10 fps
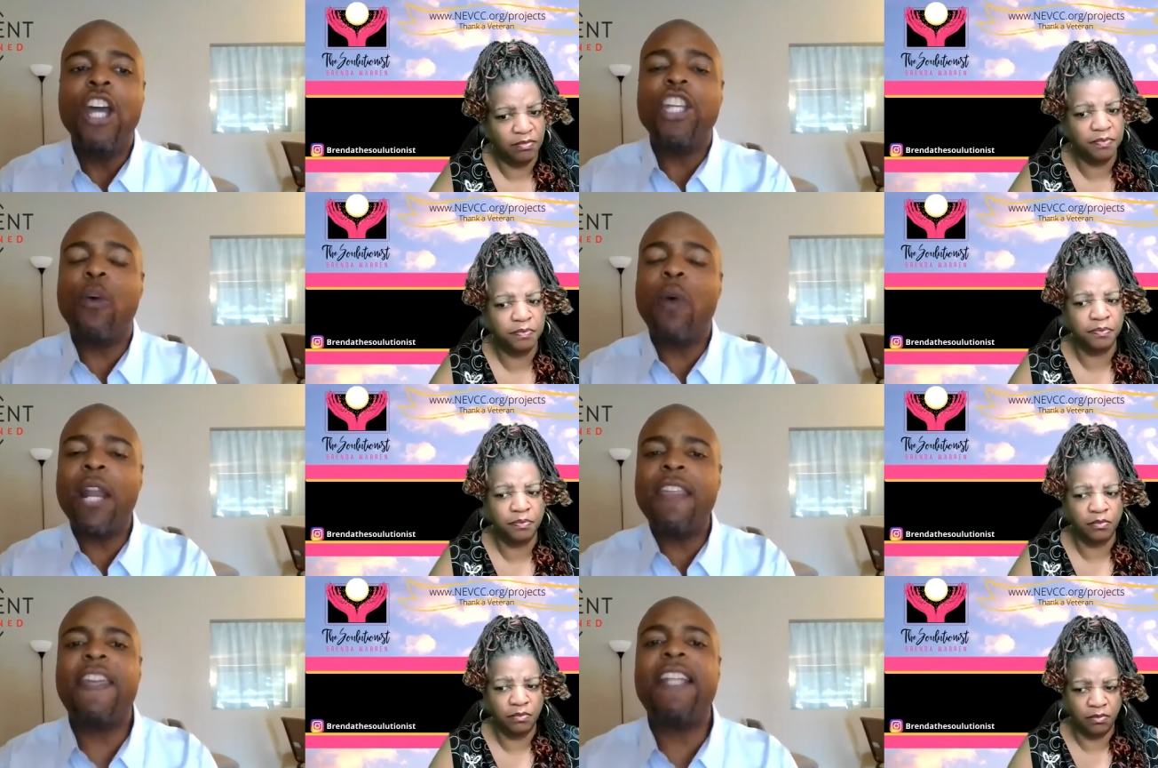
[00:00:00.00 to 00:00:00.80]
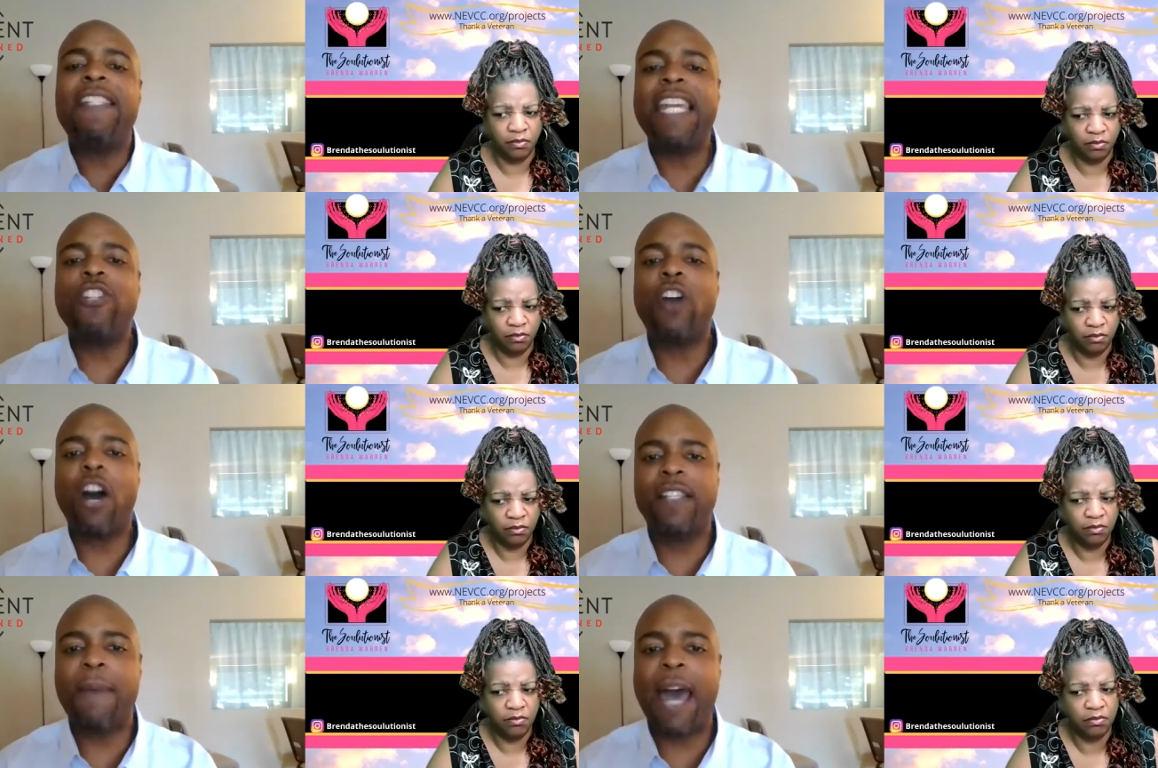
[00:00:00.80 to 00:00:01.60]
Speaker 1: you know one of the things he
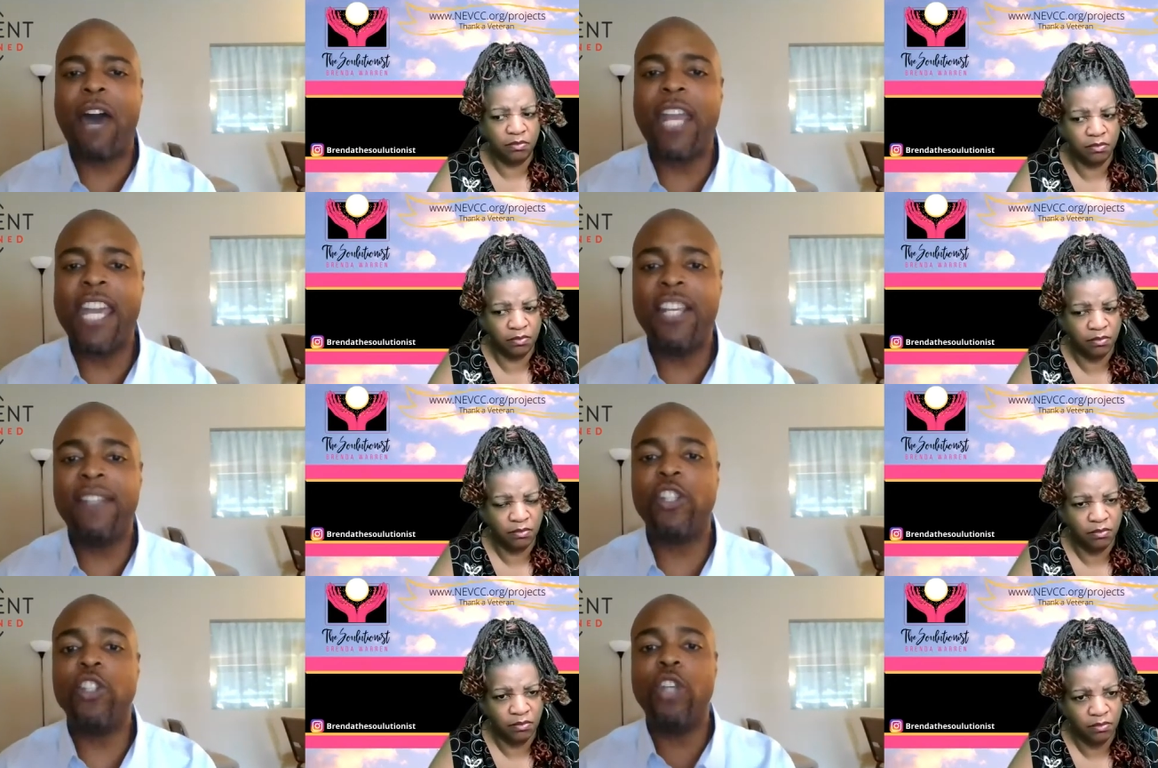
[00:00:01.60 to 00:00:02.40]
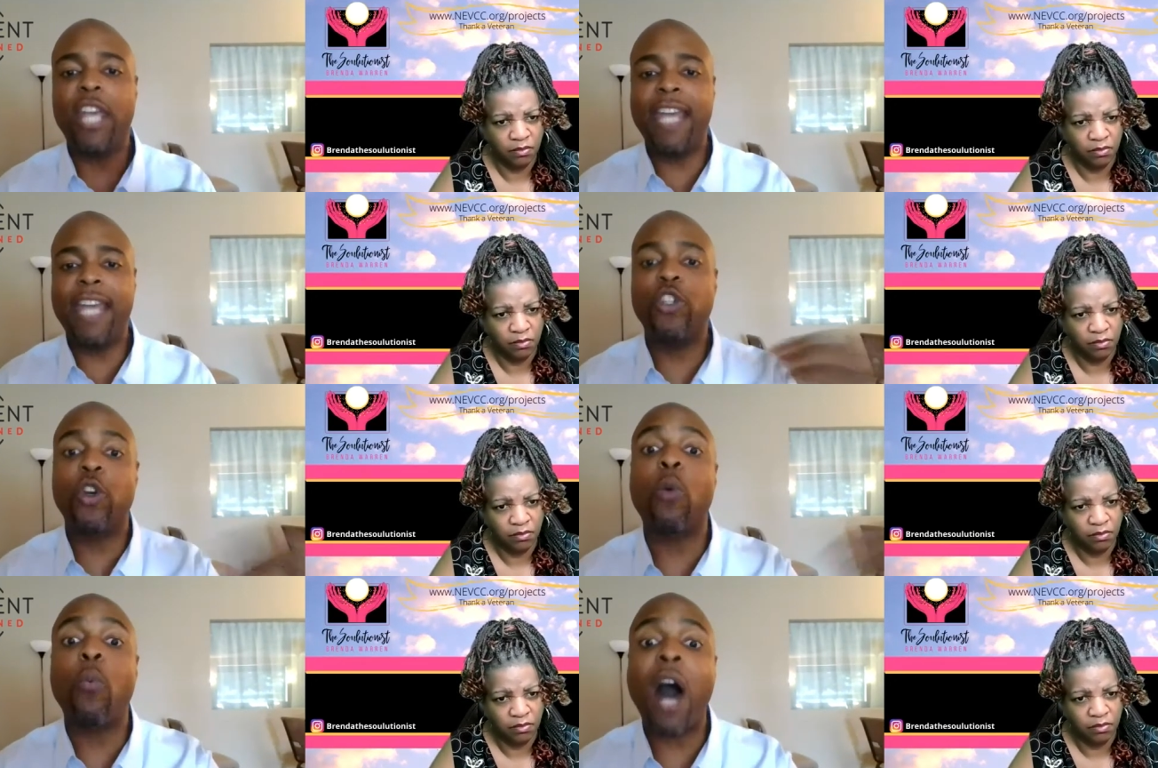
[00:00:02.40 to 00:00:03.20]
talks about is is
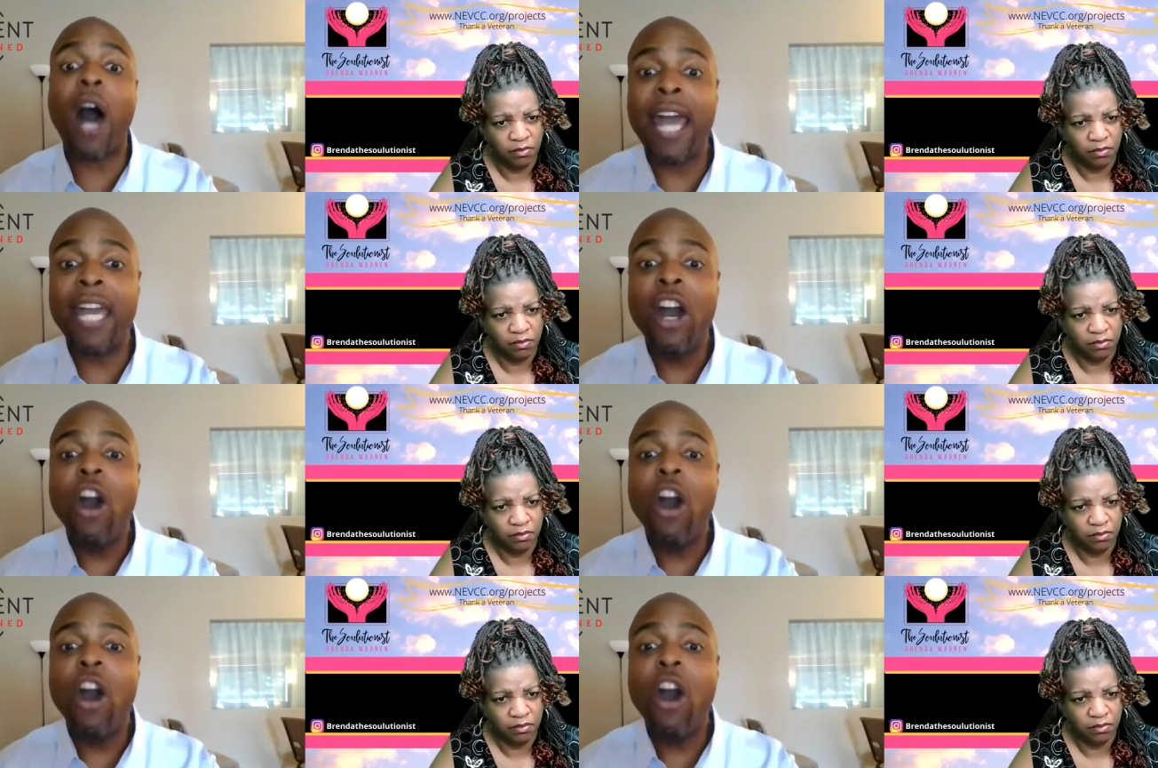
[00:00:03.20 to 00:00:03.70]
your why